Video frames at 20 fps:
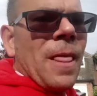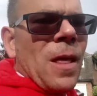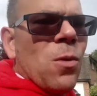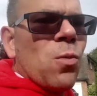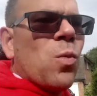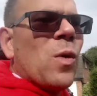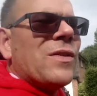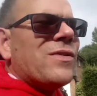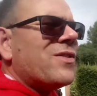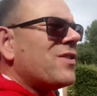
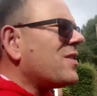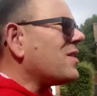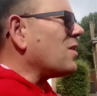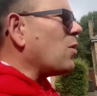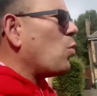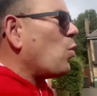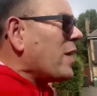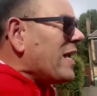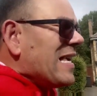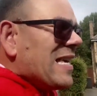once a
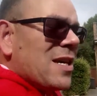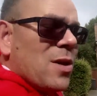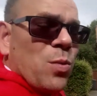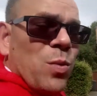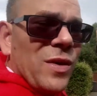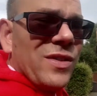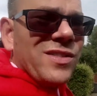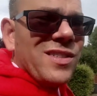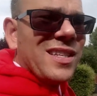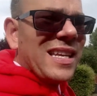week,
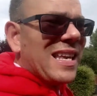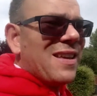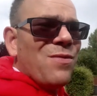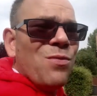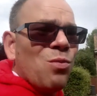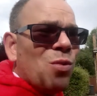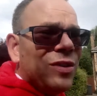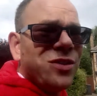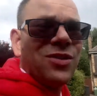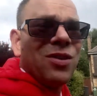
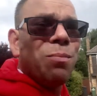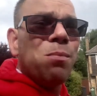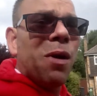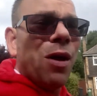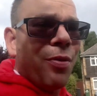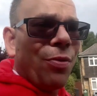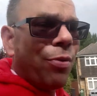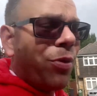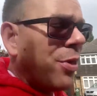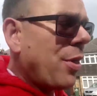even once a
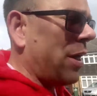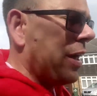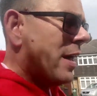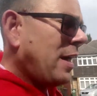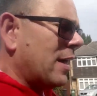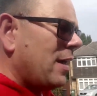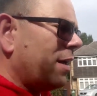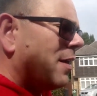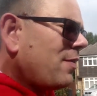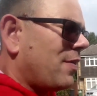month,
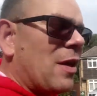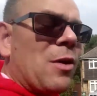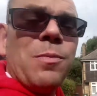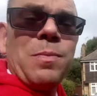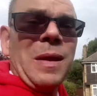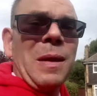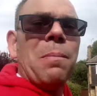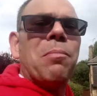there'd be a